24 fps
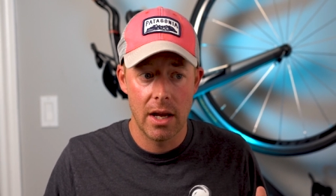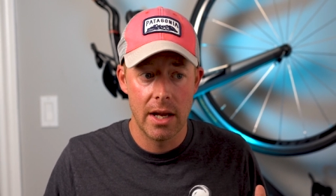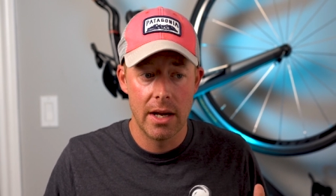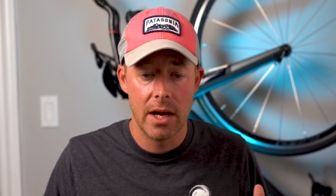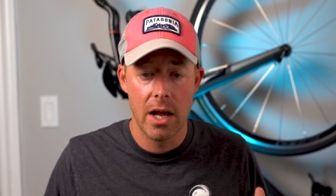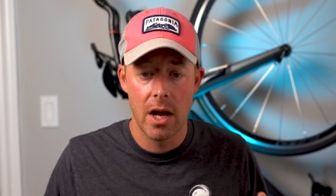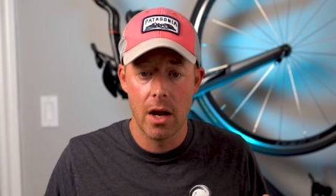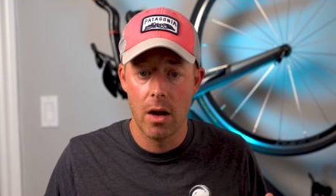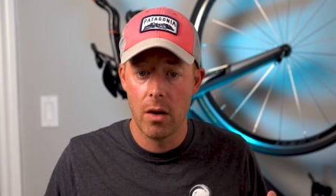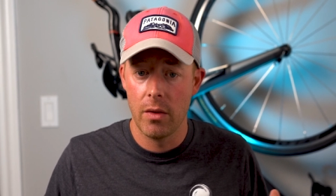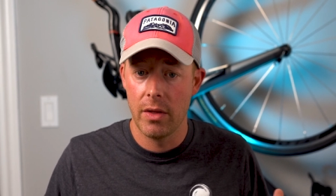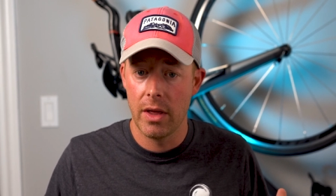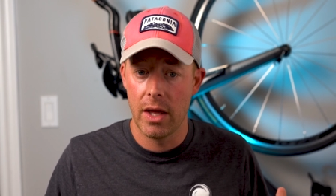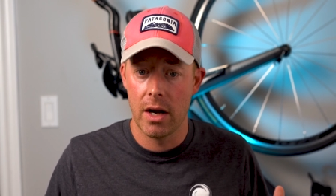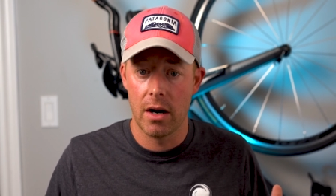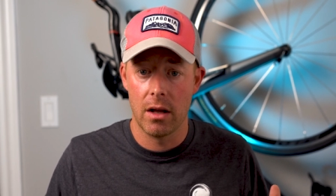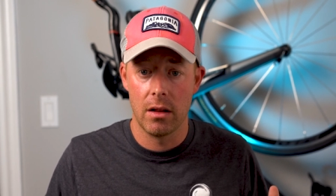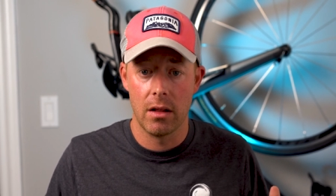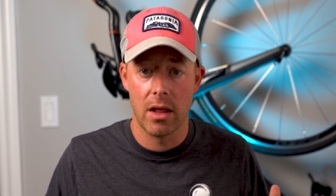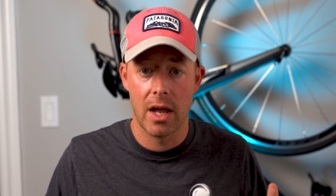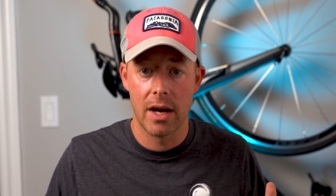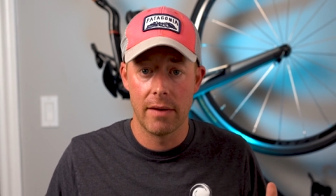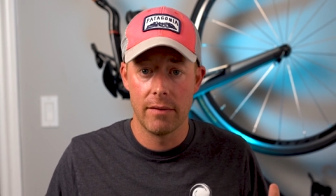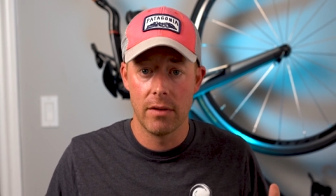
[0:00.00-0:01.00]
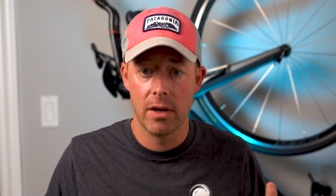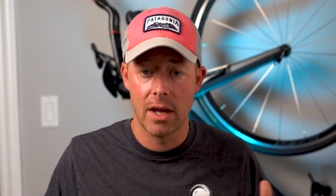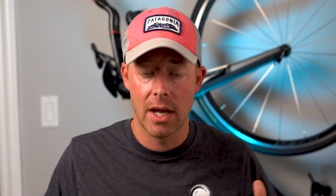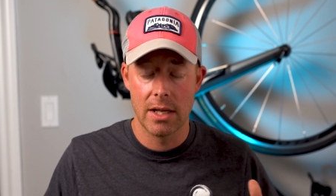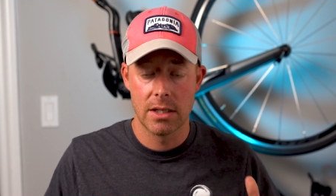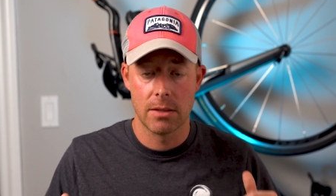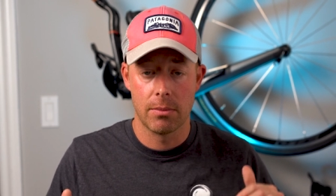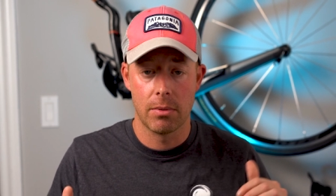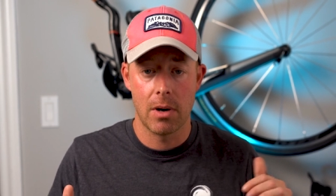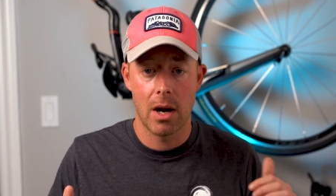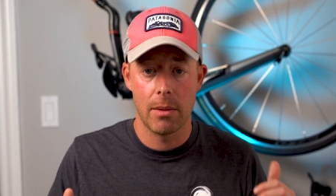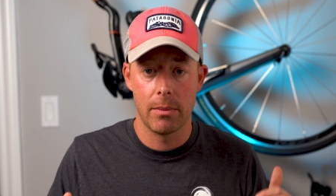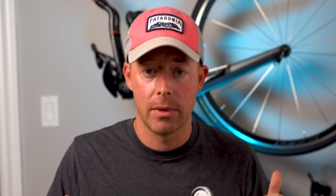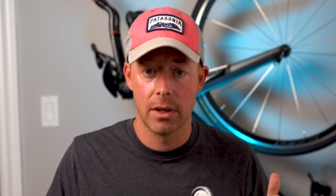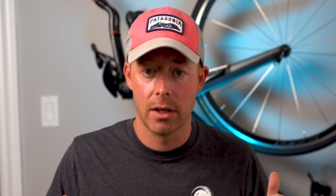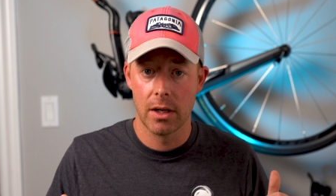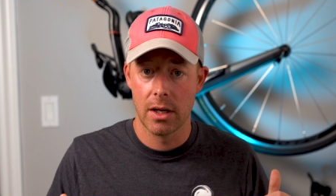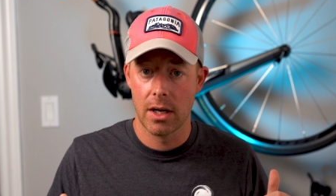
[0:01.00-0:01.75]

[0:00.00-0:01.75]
i know that a lot of you guys are probably